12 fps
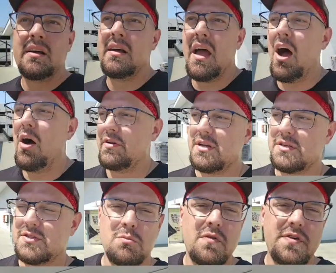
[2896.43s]
Oh, and there's also
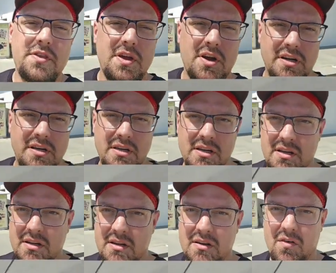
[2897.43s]
a movie theater
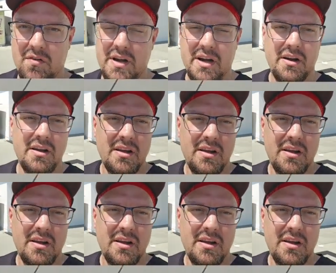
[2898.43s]
over here.